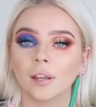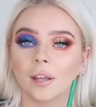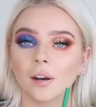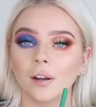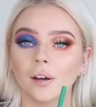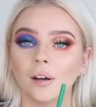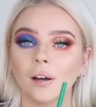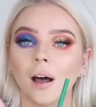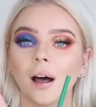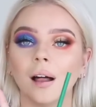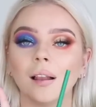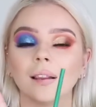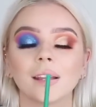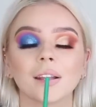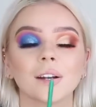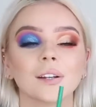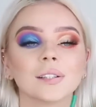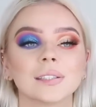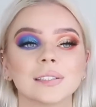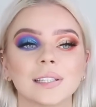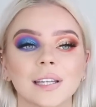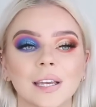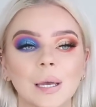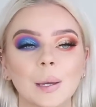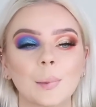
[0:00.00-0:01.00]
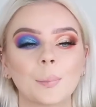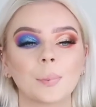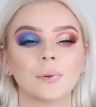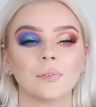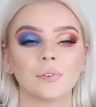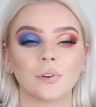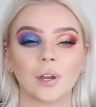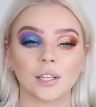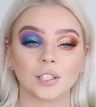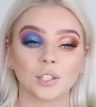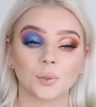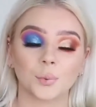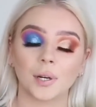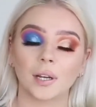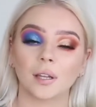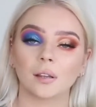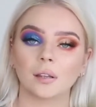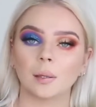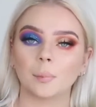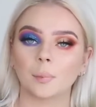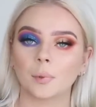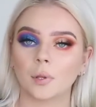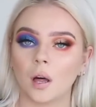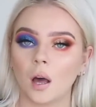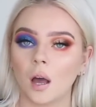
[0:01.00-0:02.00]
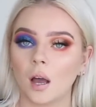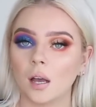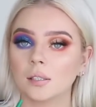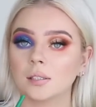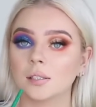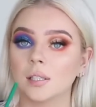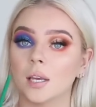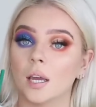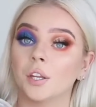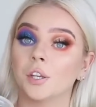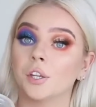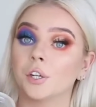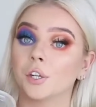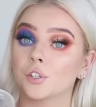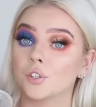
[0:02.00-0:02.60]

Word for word: a little, a little tip if you guys are wearing lip gloss and